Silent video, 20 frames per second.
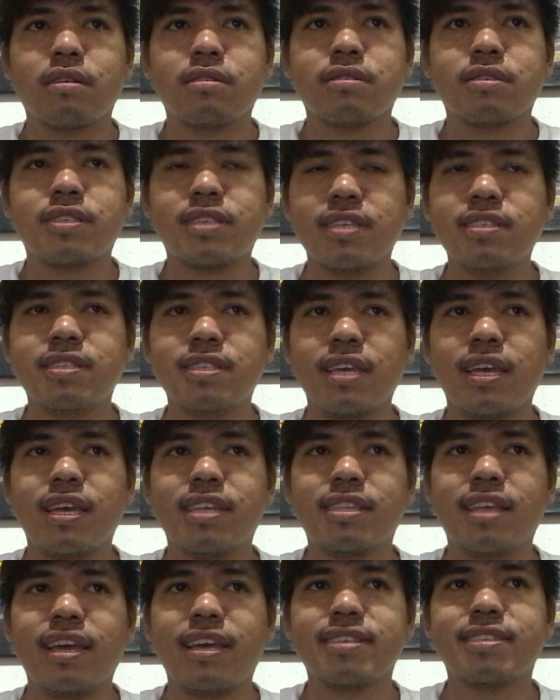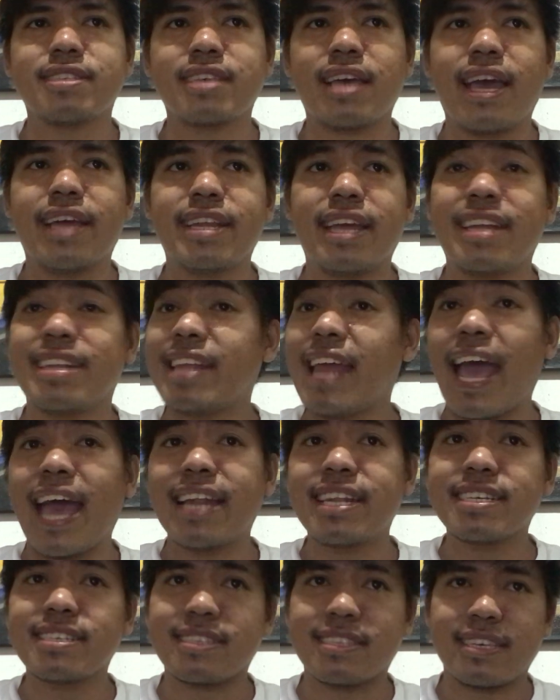since it is an
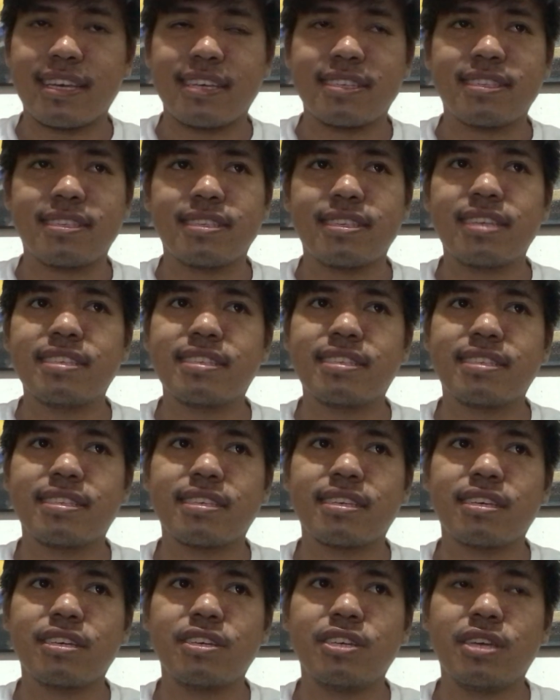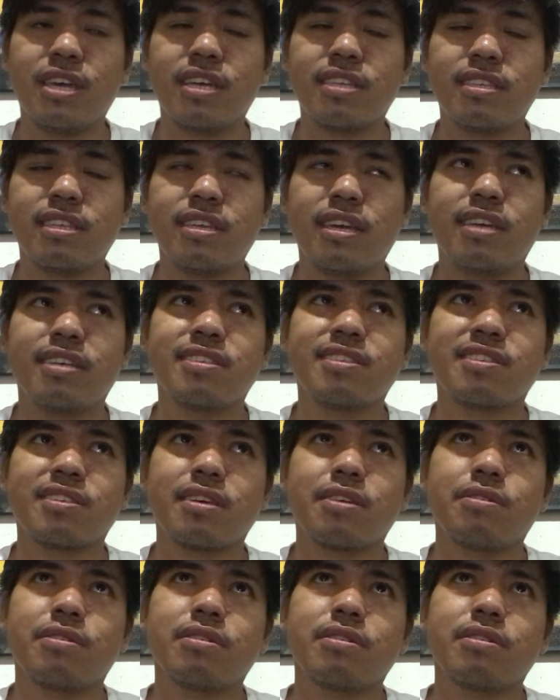analysis, since it is